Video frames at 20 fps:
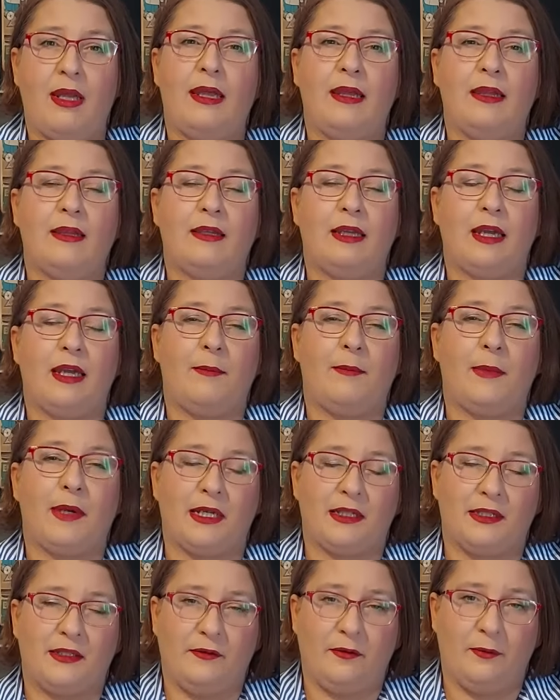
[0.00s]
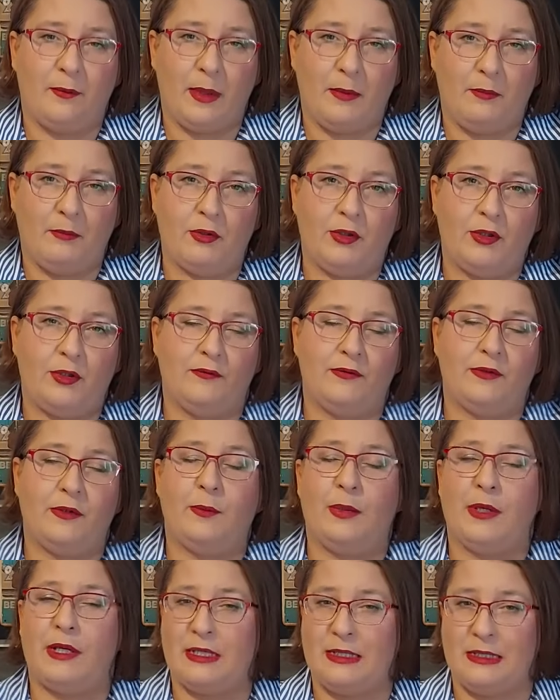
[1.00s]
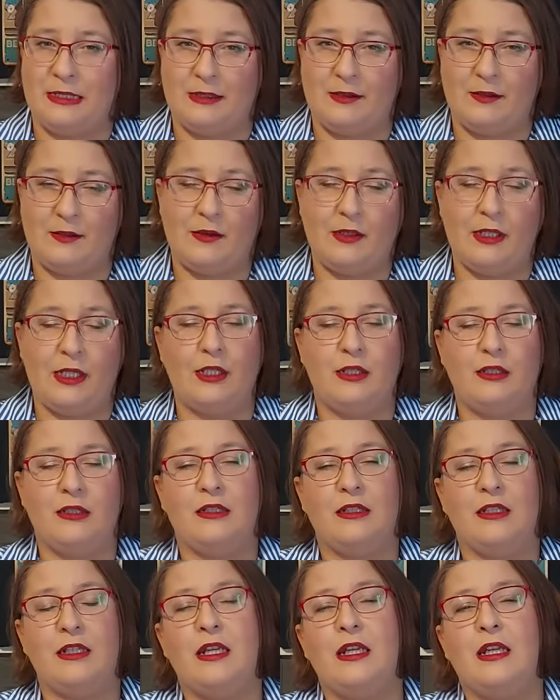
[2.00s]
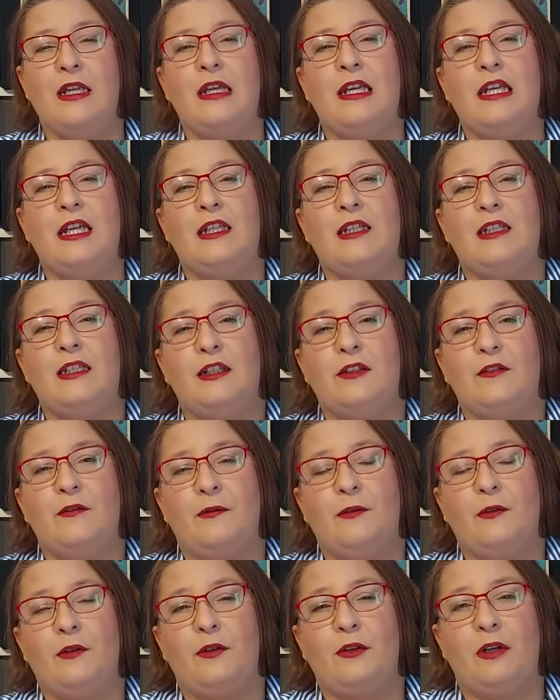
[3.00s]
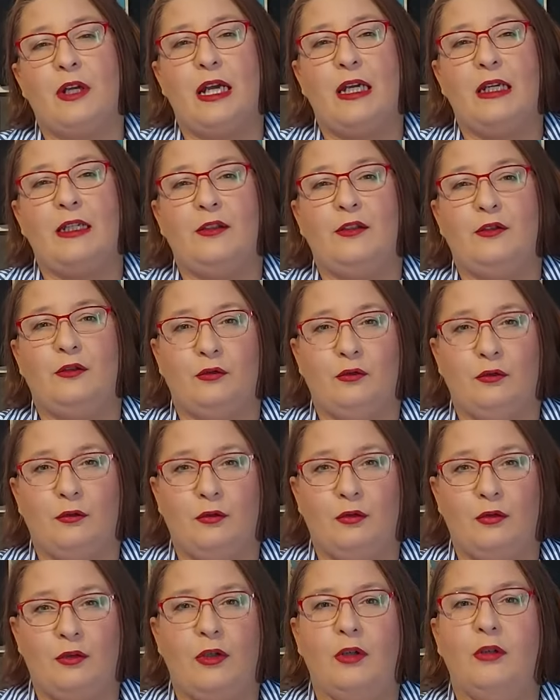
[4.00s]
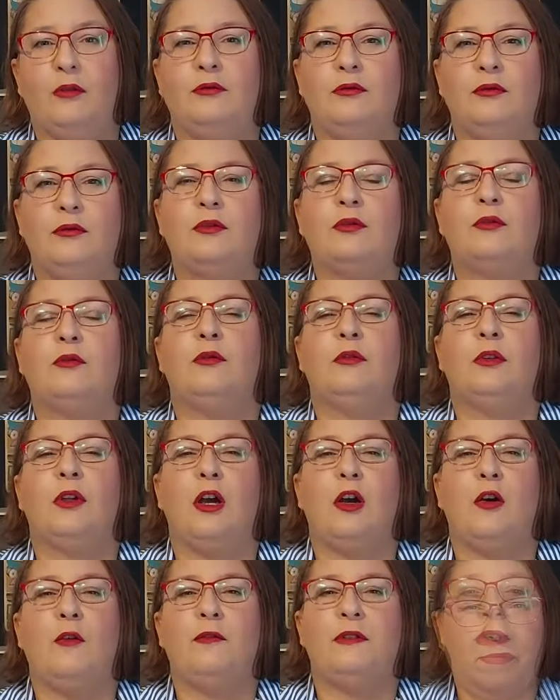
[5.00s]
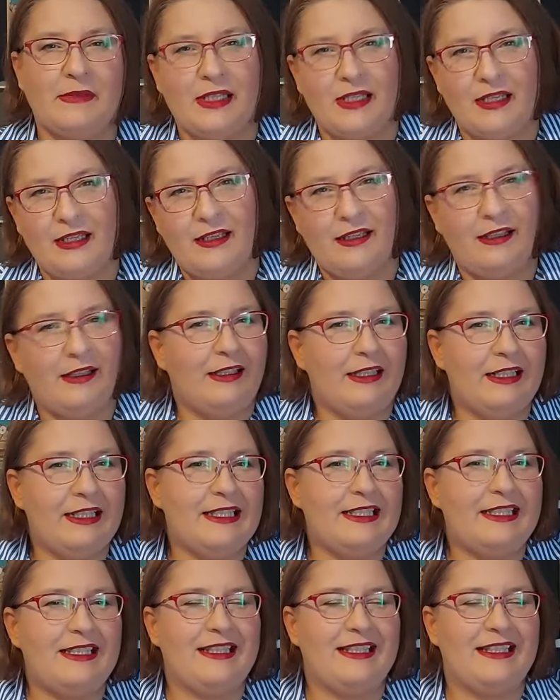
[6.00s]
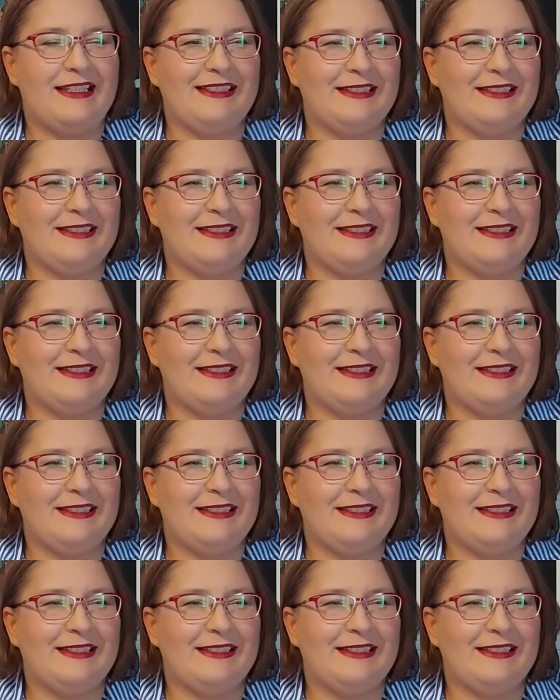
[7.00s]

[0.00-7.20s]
and I'm active member of the Parents Association. Therefore, I do go to school often. It's